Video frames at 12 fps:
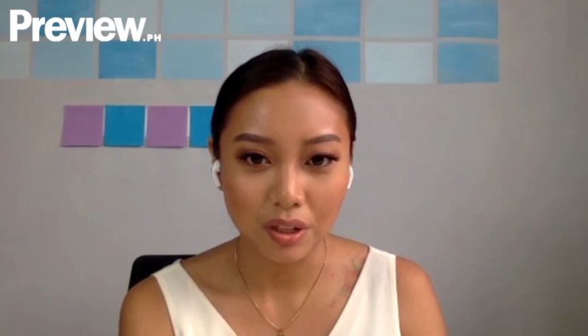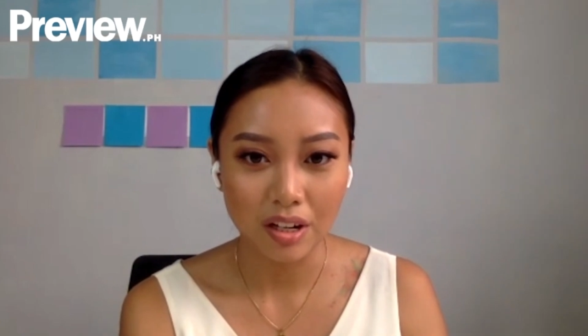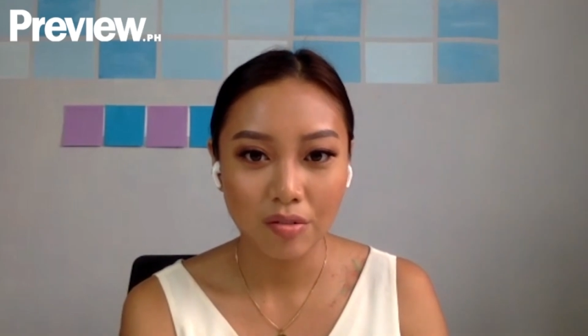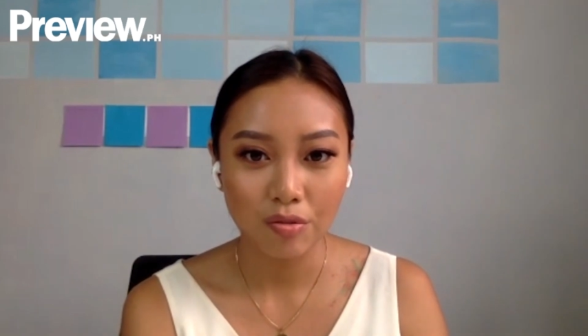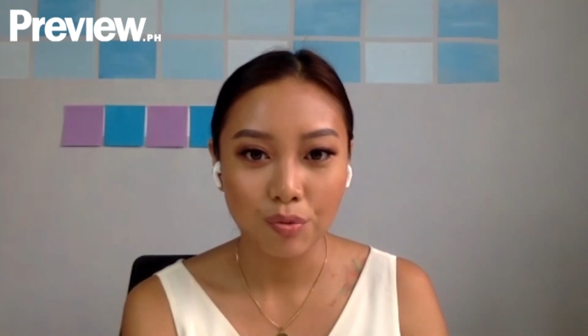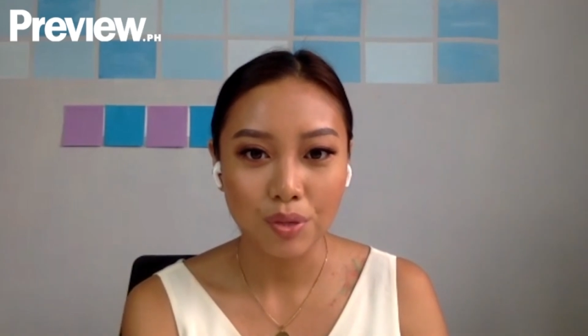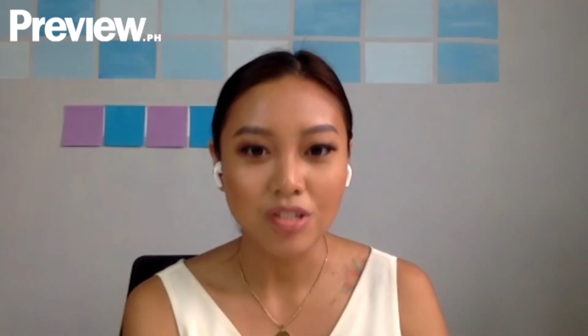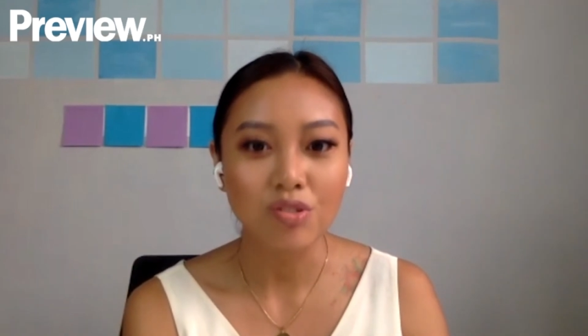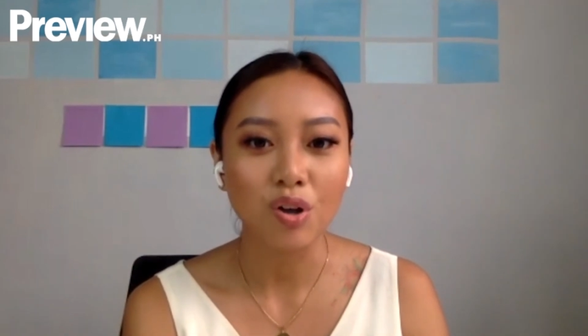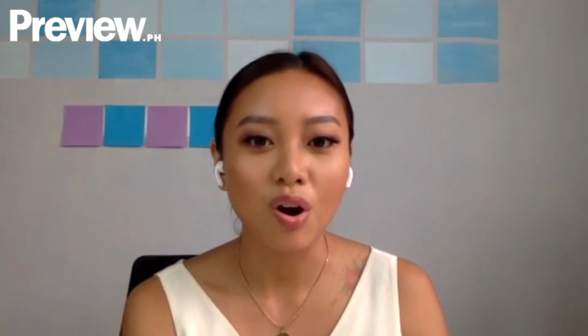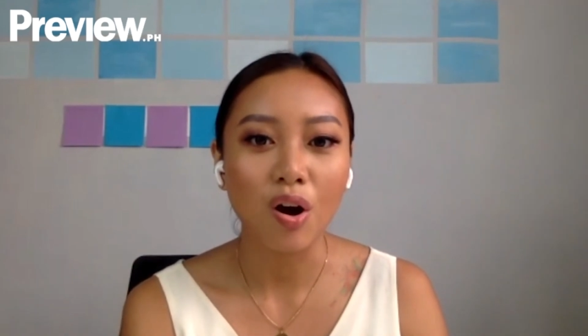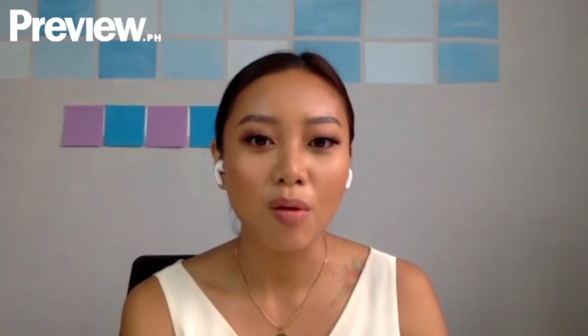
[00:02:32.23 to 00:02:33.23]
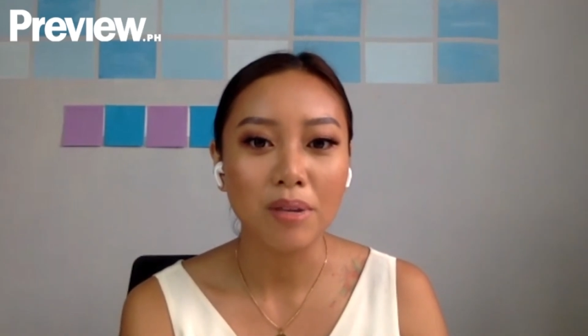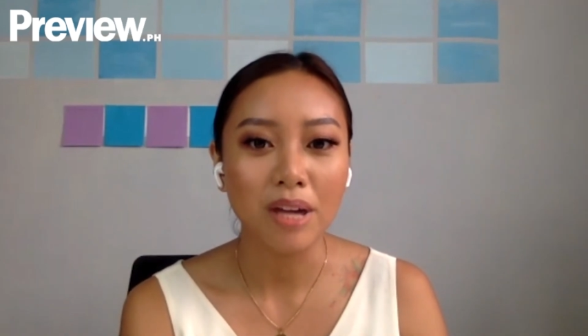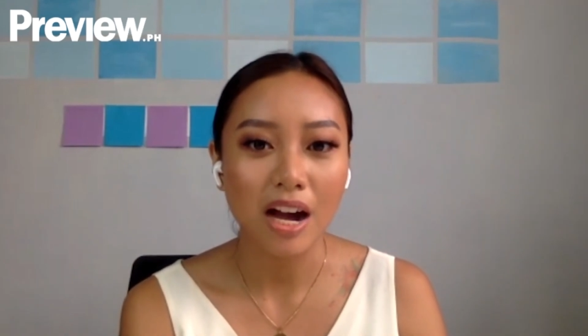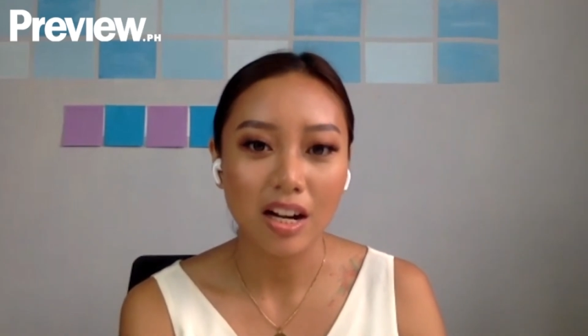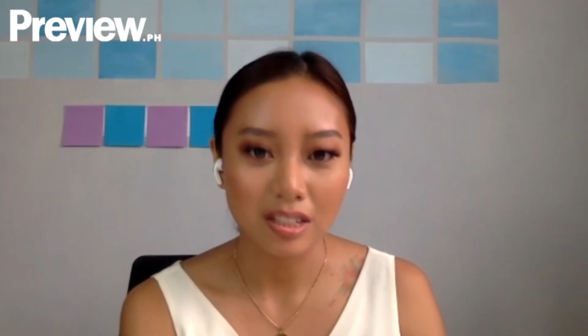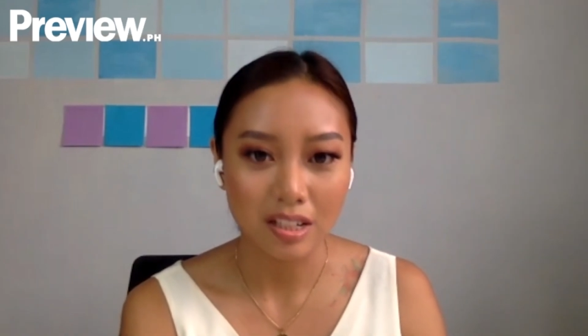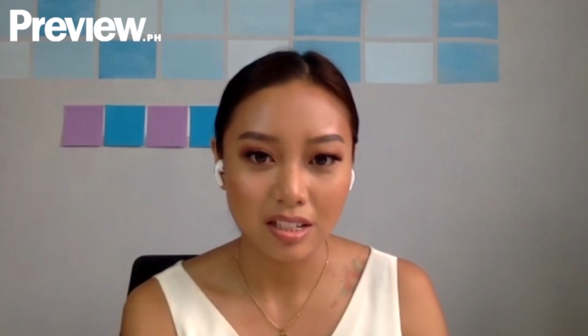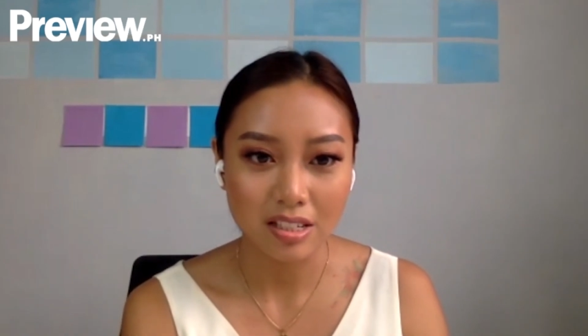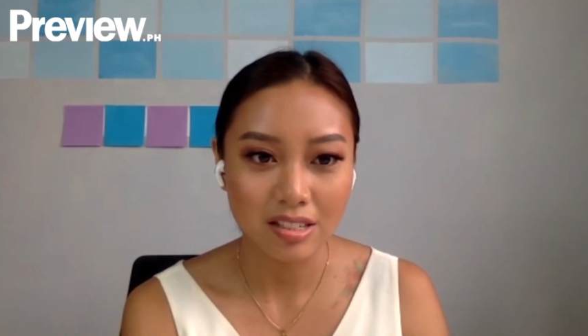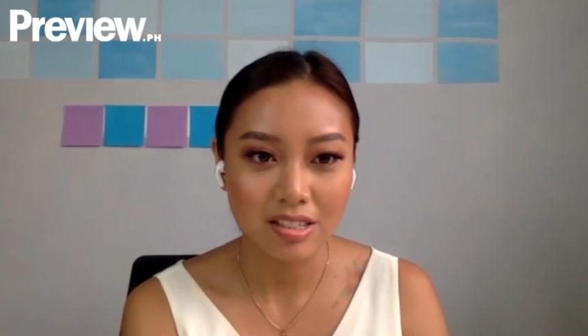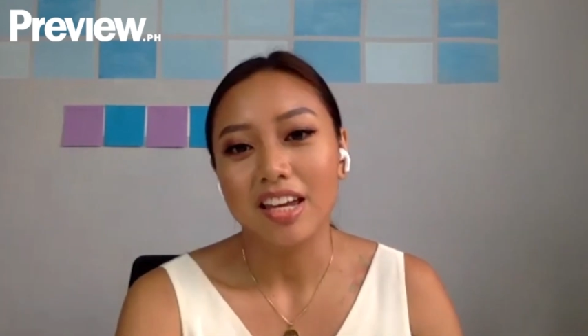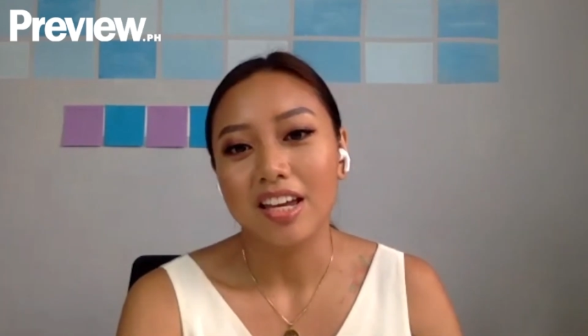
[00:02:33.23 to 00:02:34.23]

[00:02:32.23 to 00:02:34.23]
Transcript: What if we saw Biancas